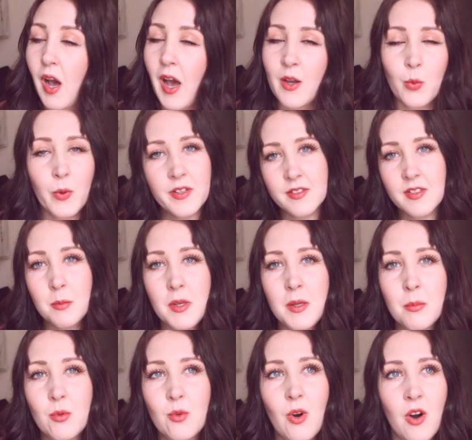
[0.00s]
I always see
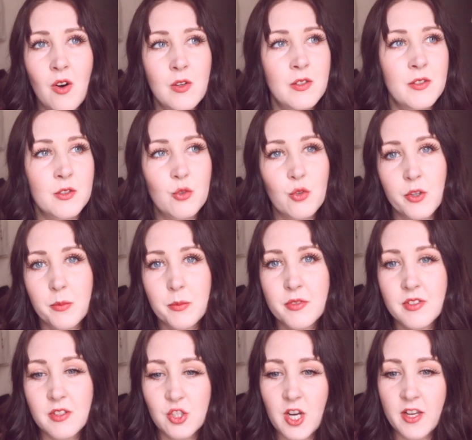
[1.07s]
people on groups
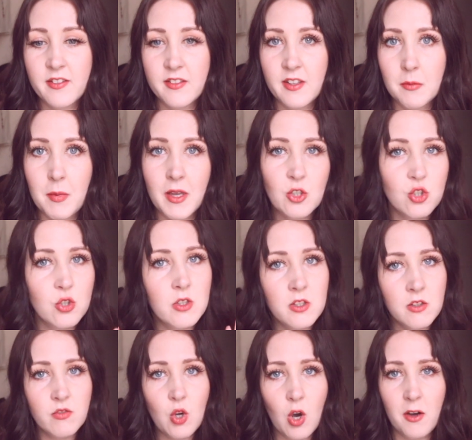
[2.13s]
suggesting make sure
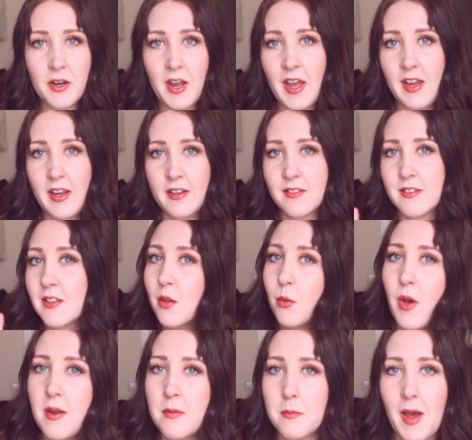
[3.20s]
you've got a
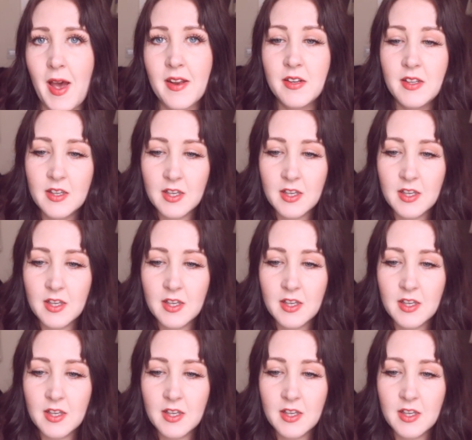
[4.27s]
Silhouette mat,